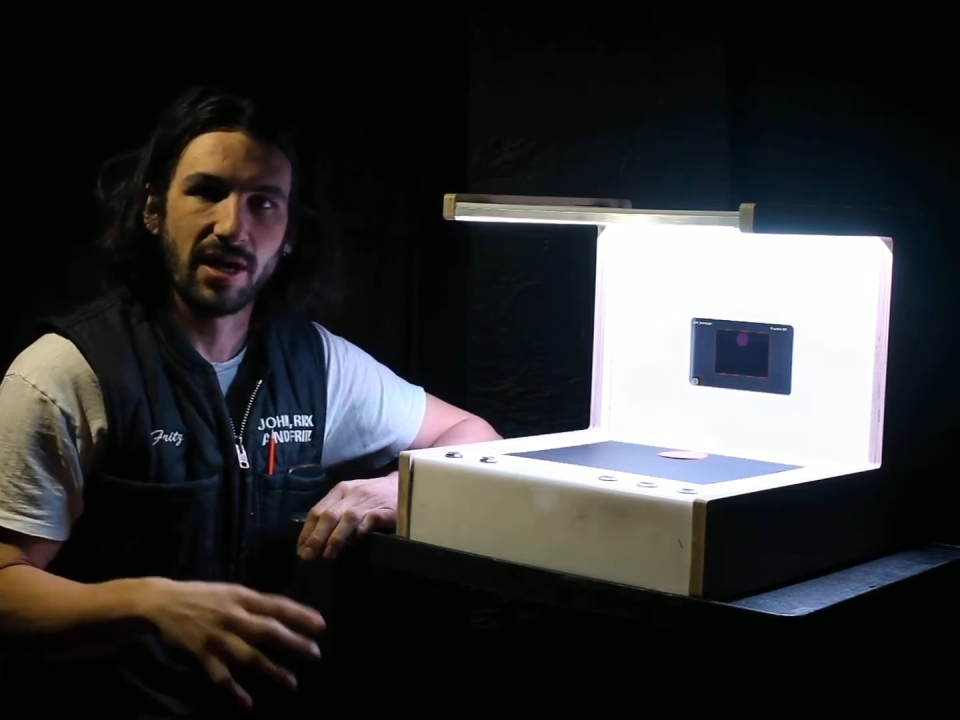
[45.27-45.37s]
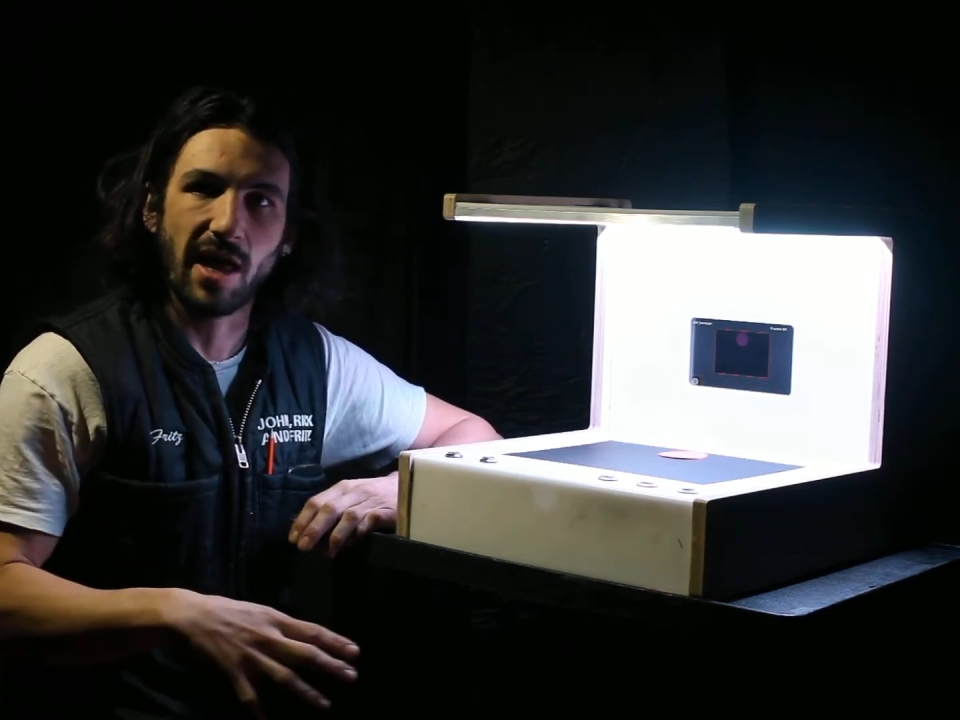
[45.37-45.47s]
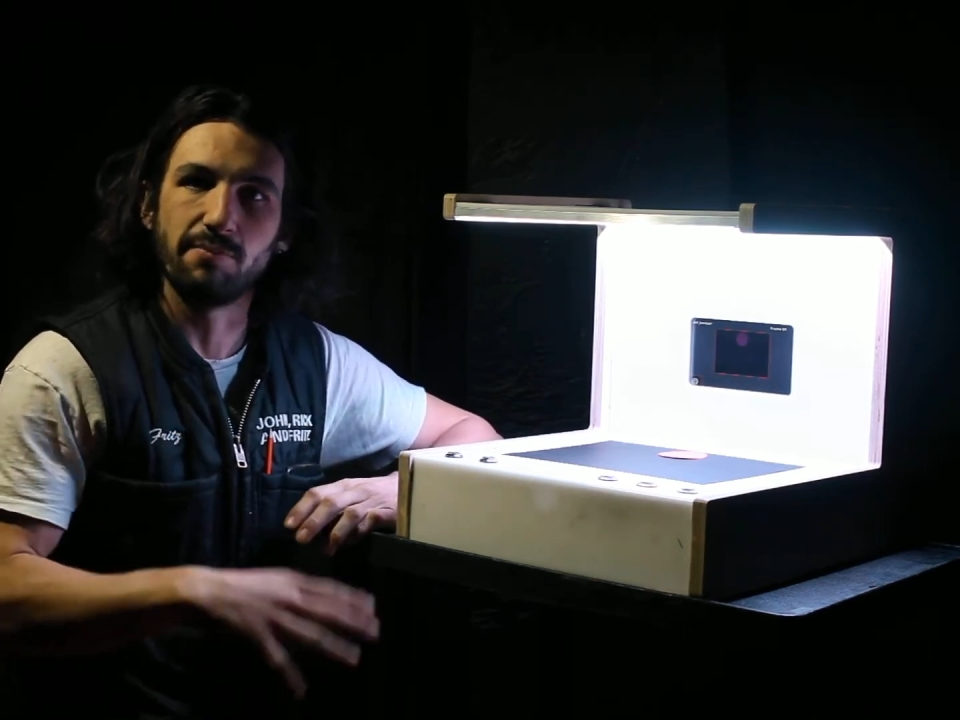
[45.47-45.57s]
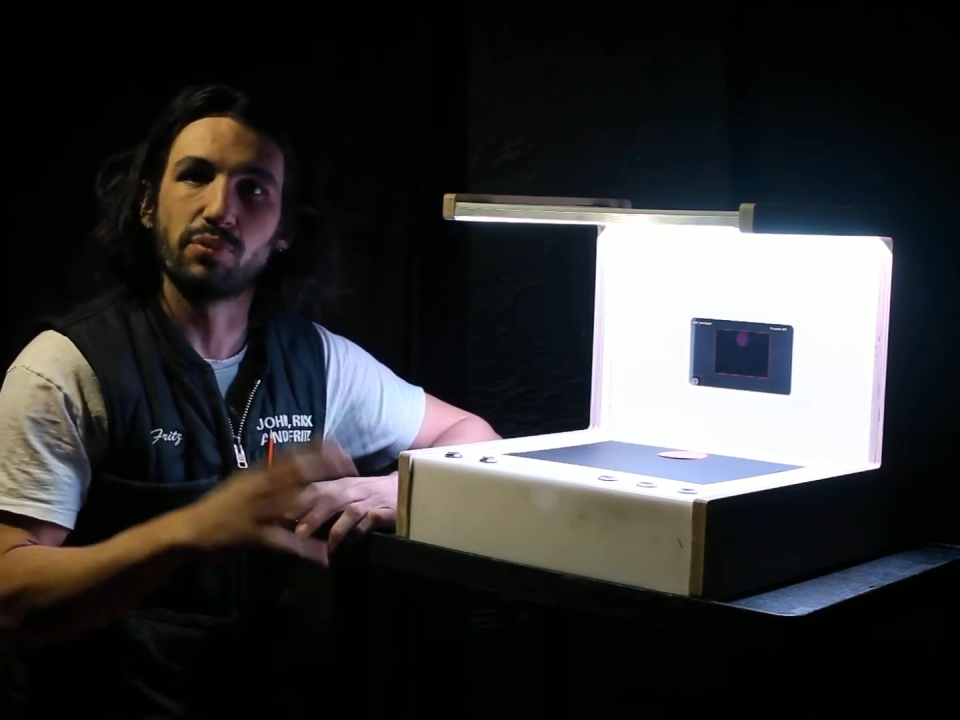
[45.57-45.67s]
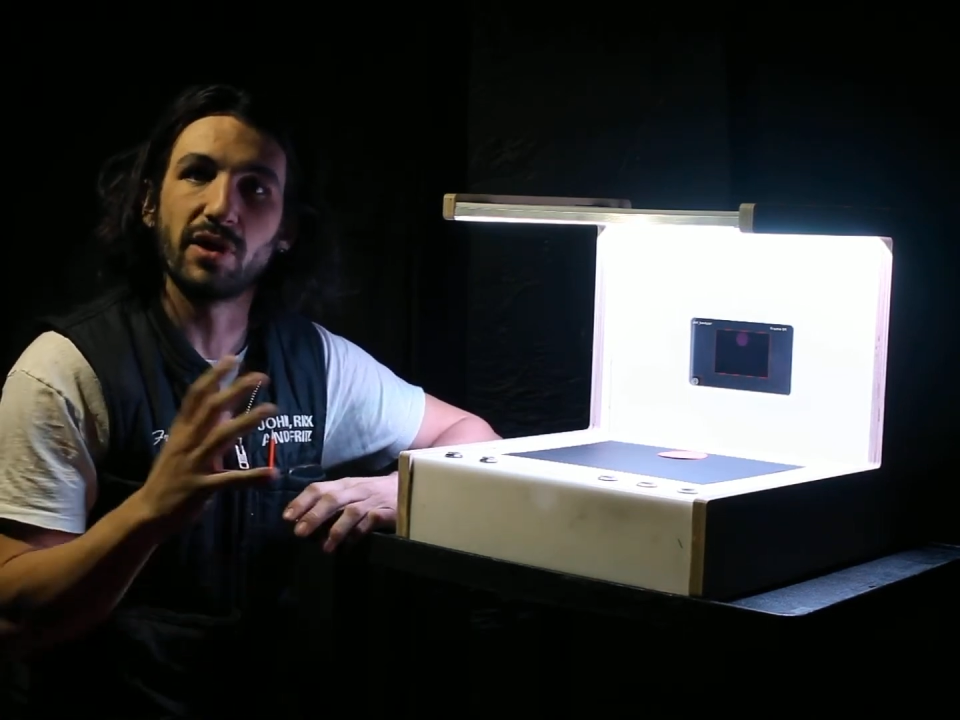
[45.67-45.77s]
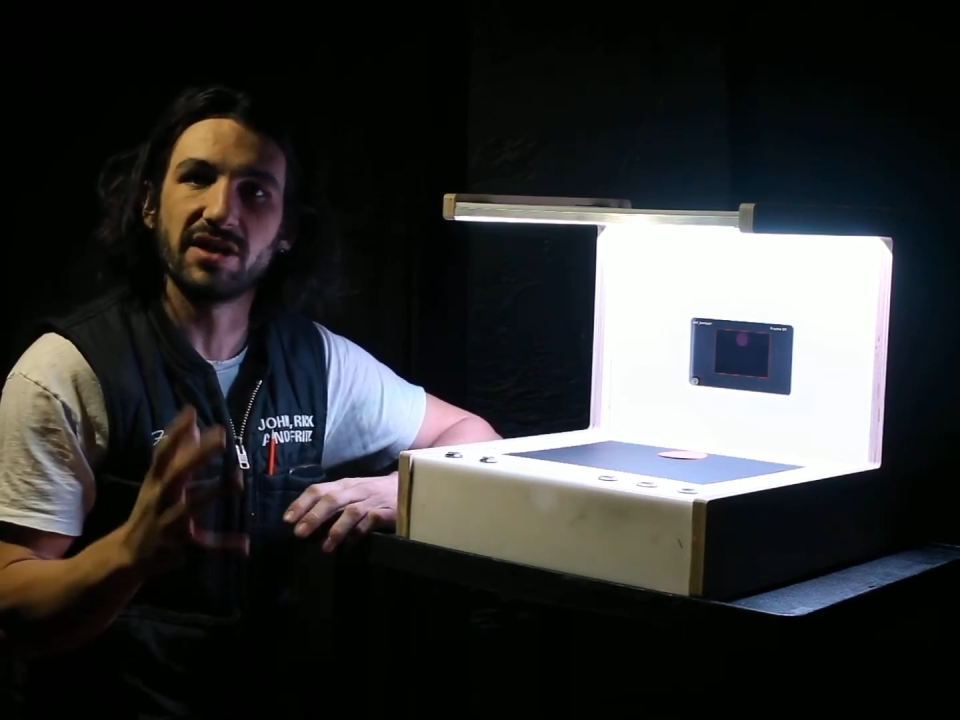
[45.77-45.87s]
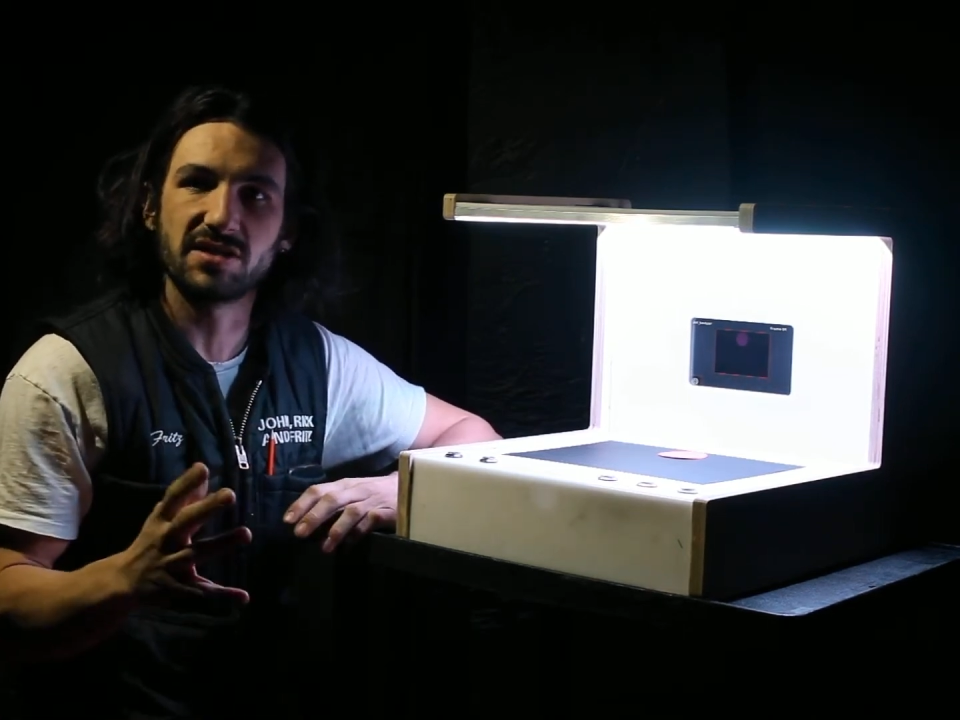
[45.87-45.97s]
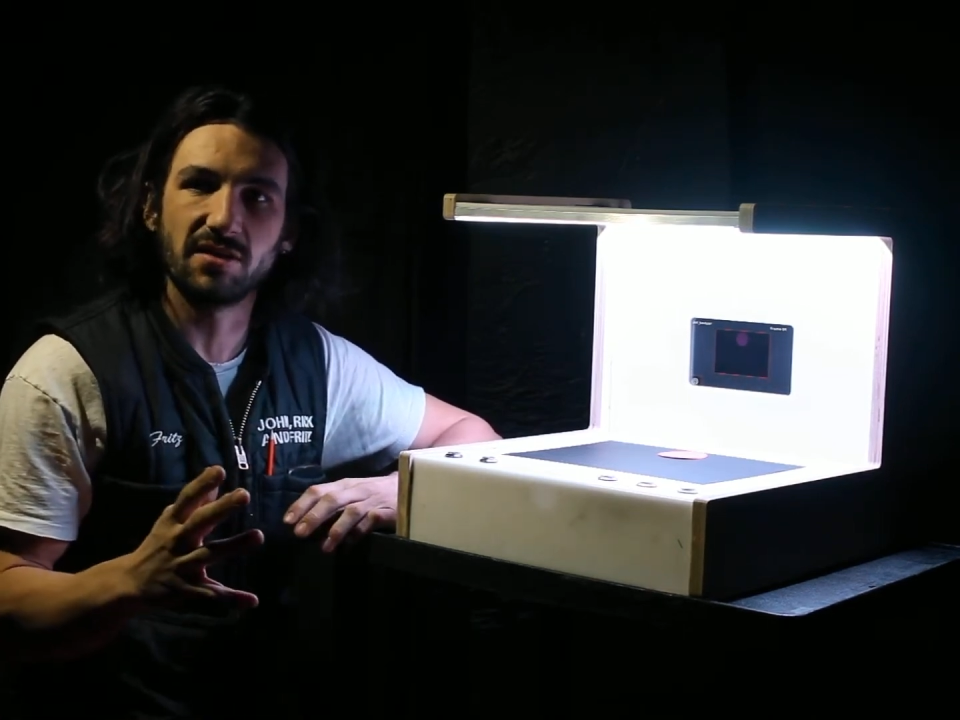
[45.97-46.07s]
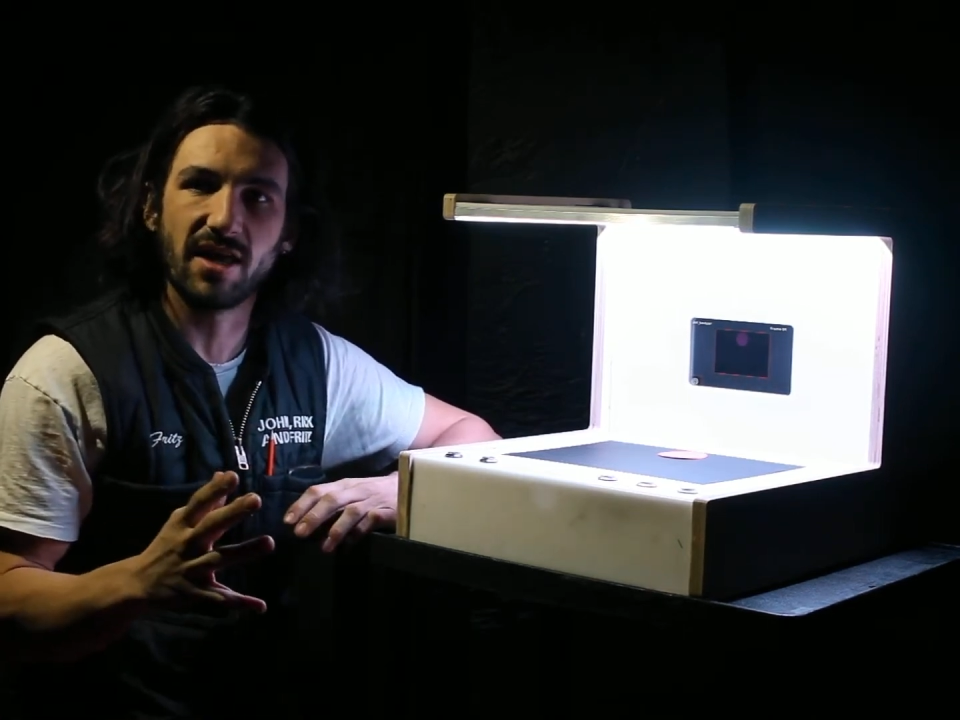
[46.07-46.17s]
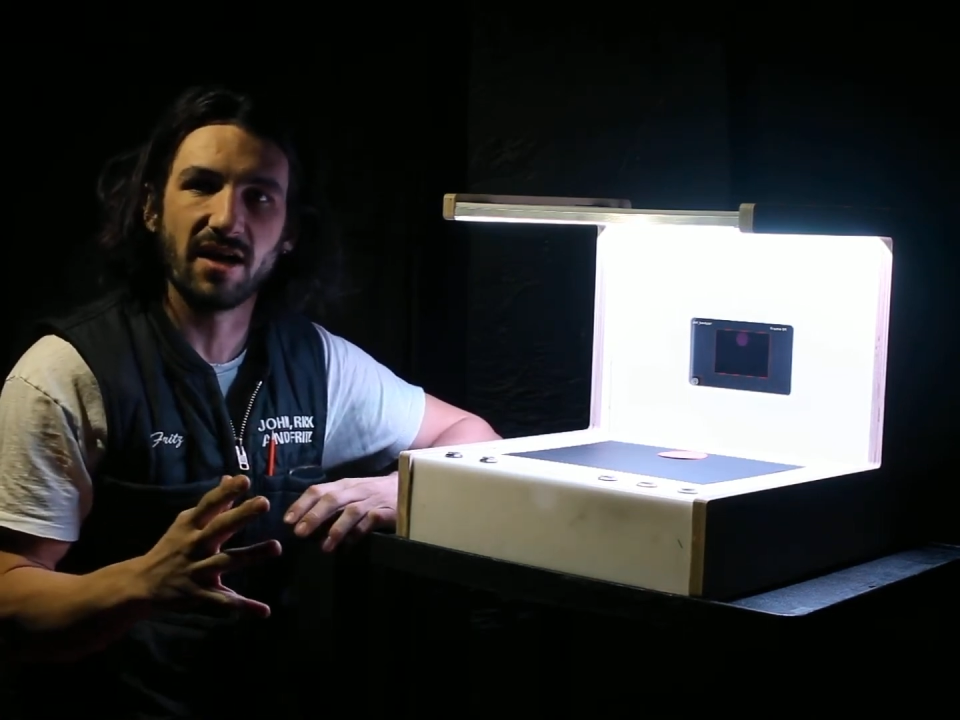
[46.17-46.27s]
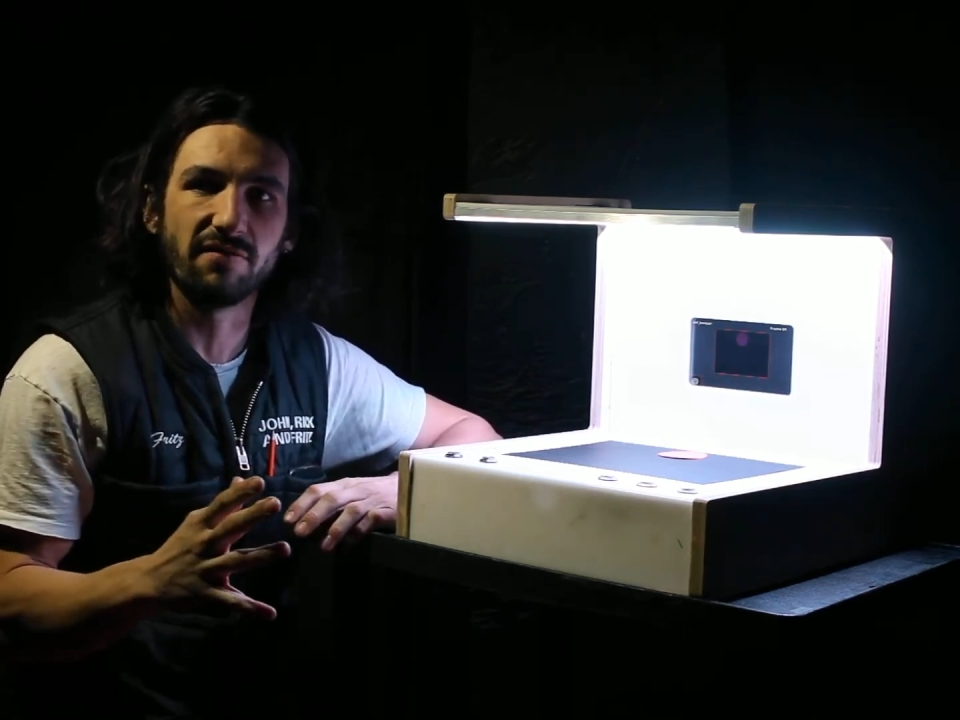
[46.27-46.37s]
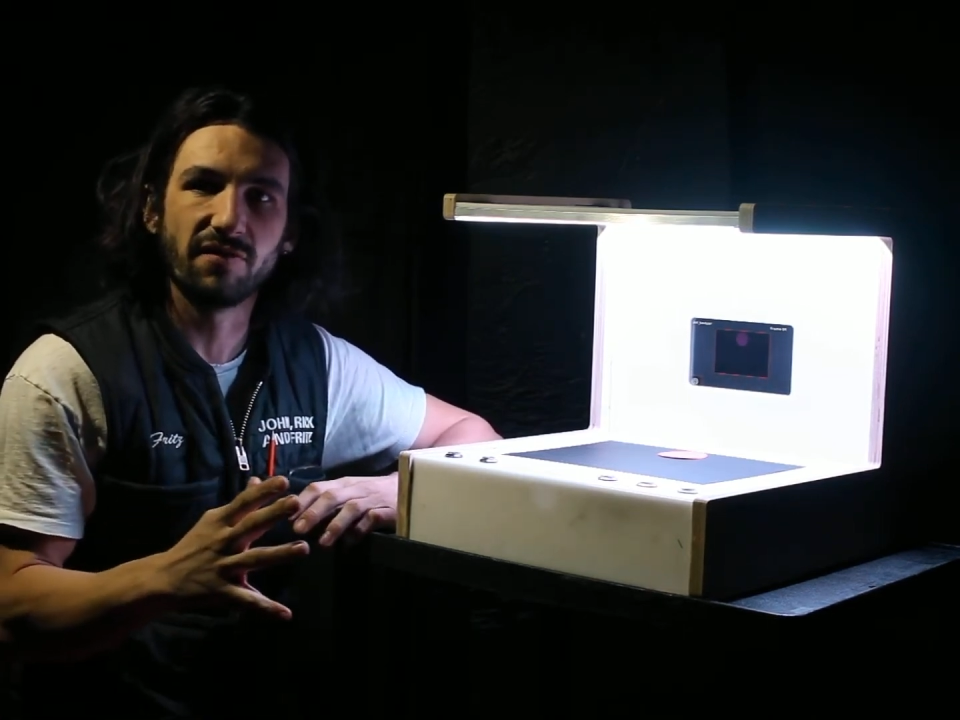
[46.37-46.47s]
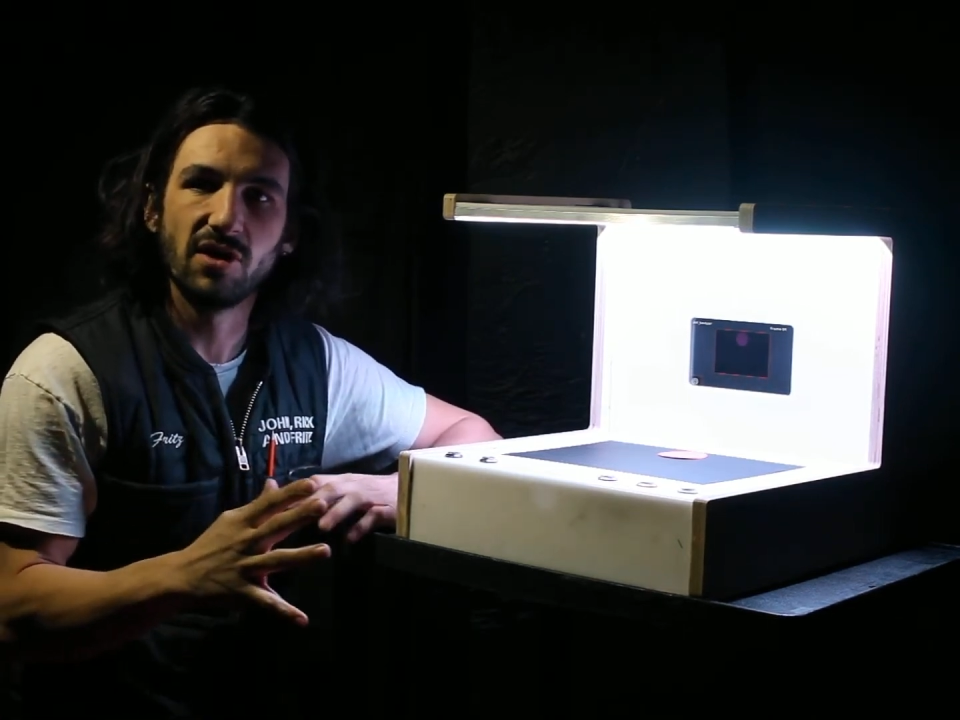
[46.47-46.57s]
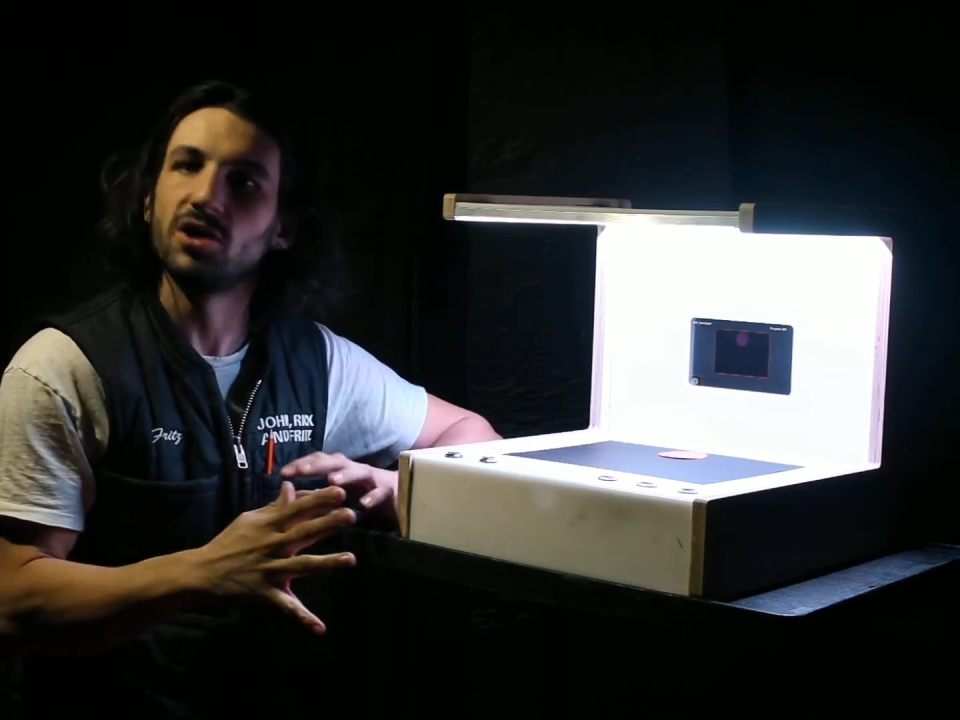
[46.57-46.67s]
and bring it to life